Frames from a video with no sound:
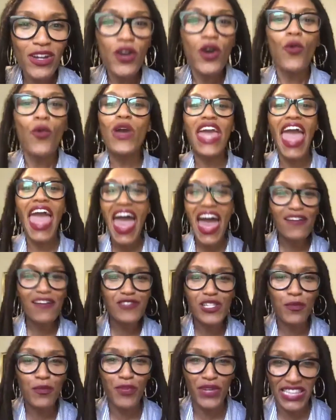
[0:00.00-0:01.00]
We have
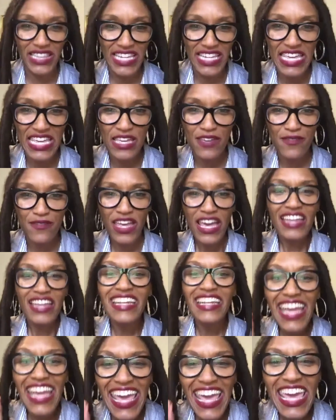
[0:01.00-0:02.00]
to believe
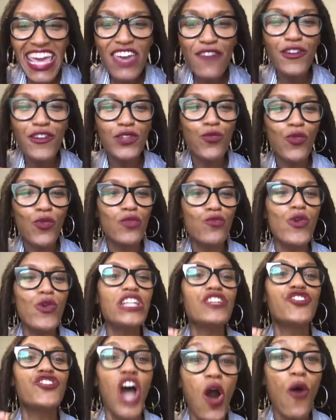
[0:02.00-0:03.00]
that even when we
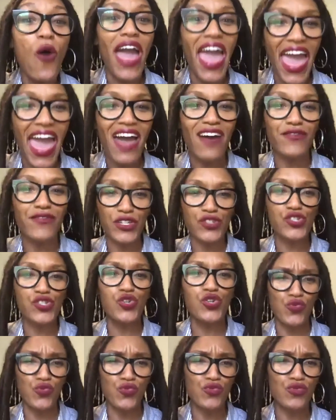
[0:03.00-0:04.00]
don't have the
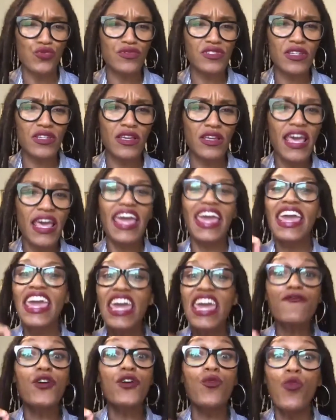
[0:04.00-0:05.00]
tools,
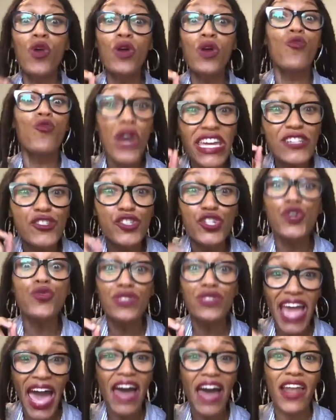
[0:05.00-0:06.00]
even when we do
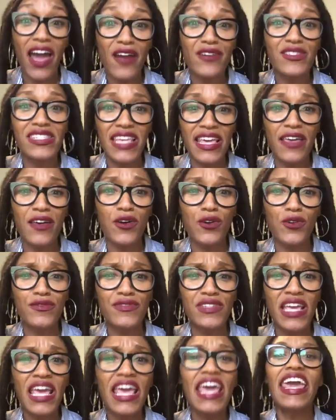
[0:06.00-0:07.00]
doubt ourselves,
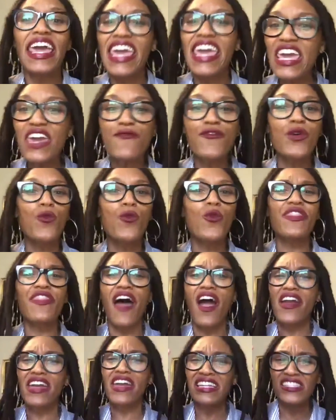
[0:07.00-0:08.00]
even with
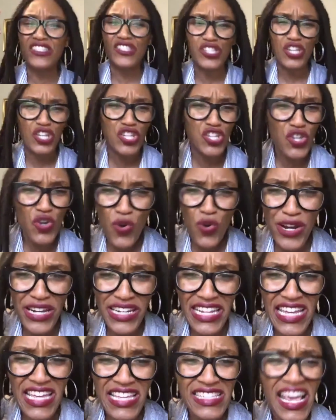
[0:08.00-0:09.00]
our
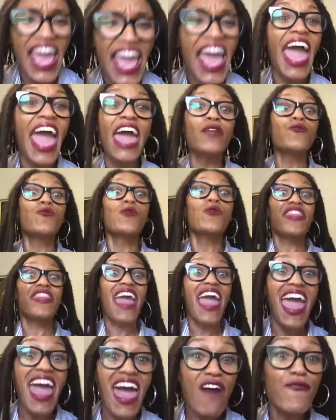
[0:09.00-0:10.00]
insecurities and with
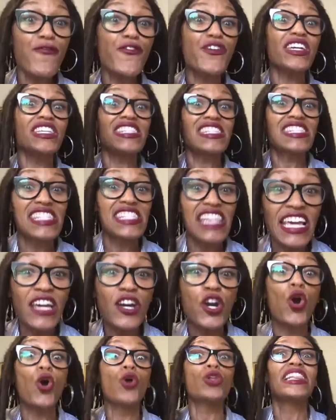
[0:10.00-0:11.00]
every
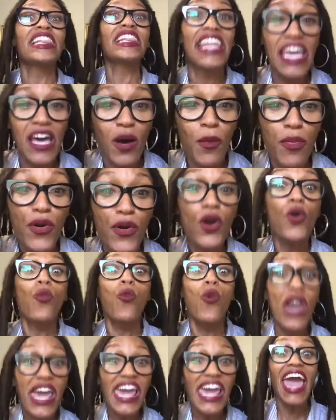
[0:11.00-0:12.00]
single limp,
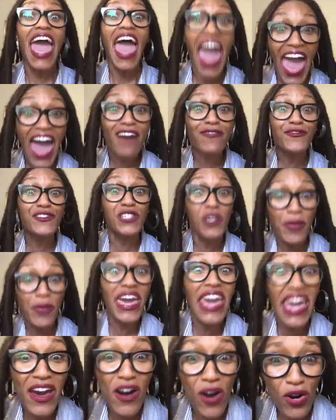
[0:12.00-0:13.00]
we have to
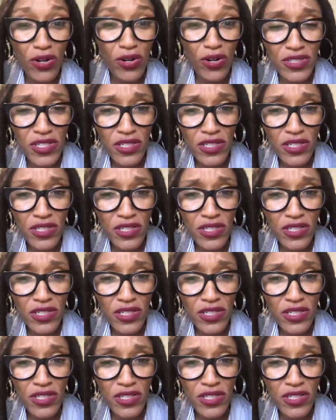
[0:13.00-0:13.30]
build.